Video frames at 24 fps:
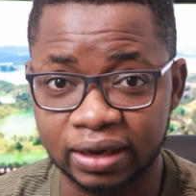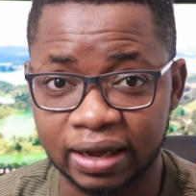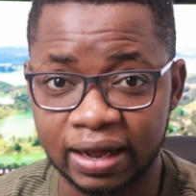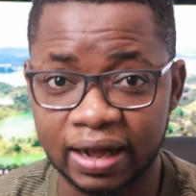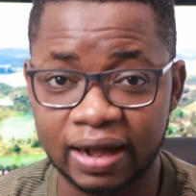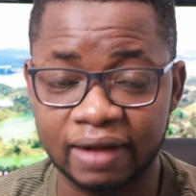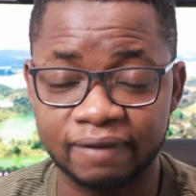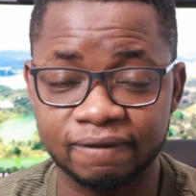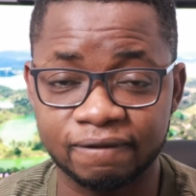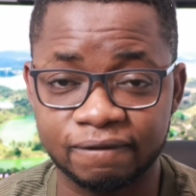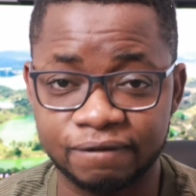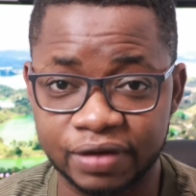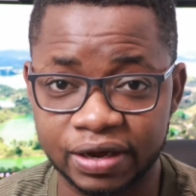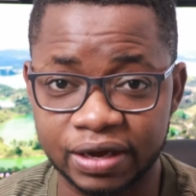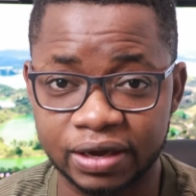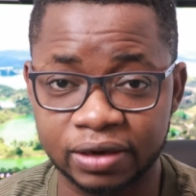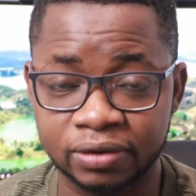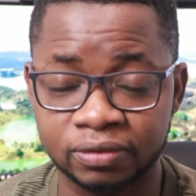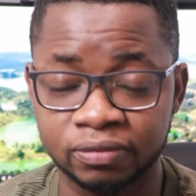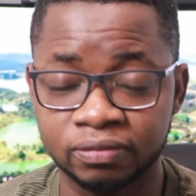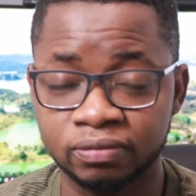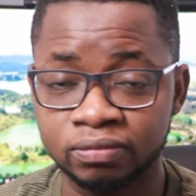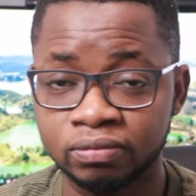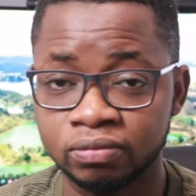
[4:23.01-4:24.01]
And
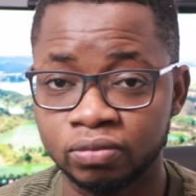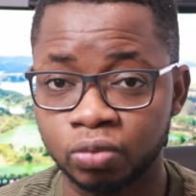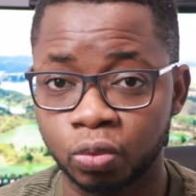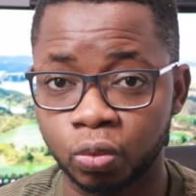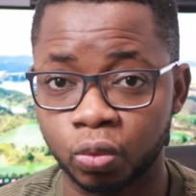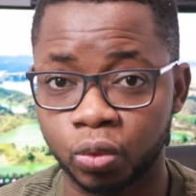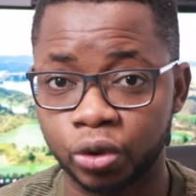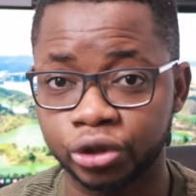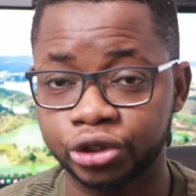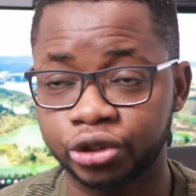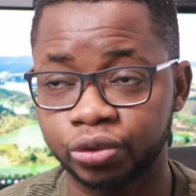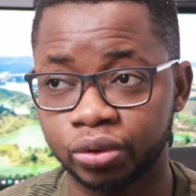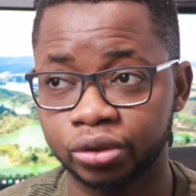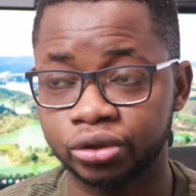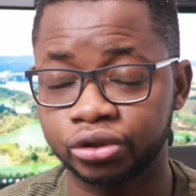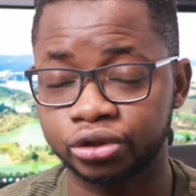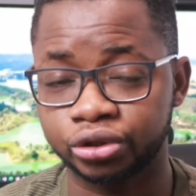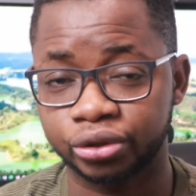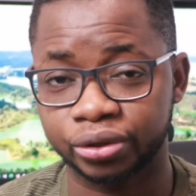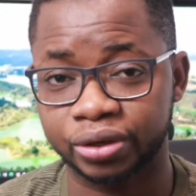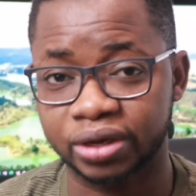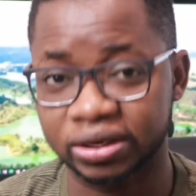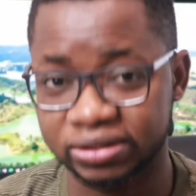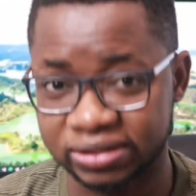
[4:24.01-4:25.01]
then what you want to
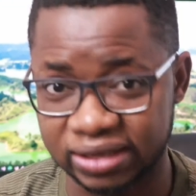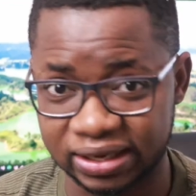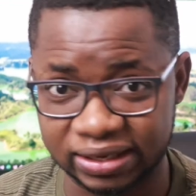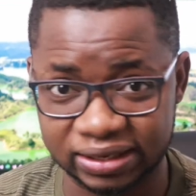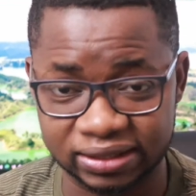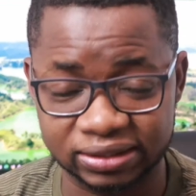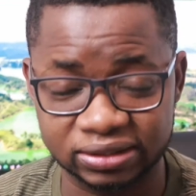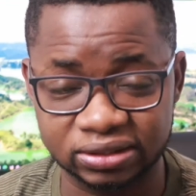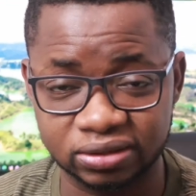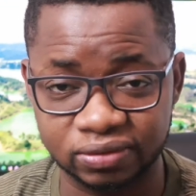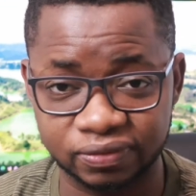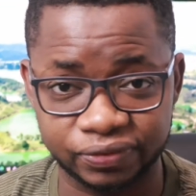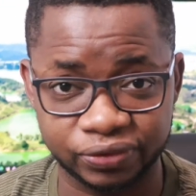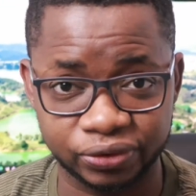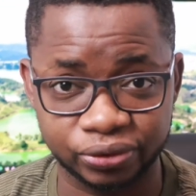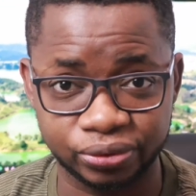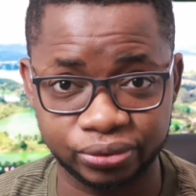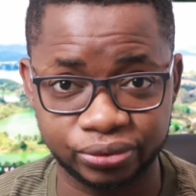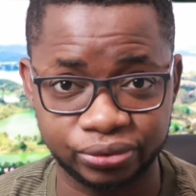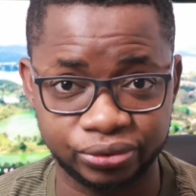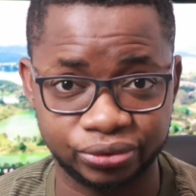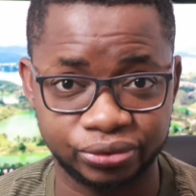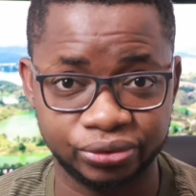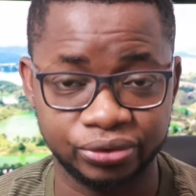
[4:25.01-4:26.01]
showcase at the
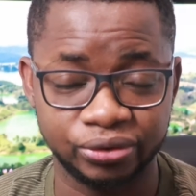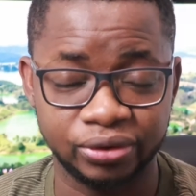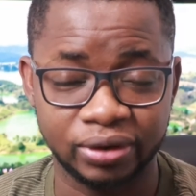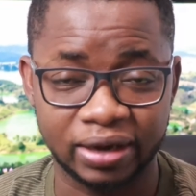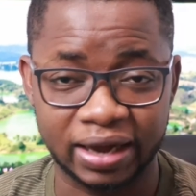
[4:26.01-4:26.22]
interviews,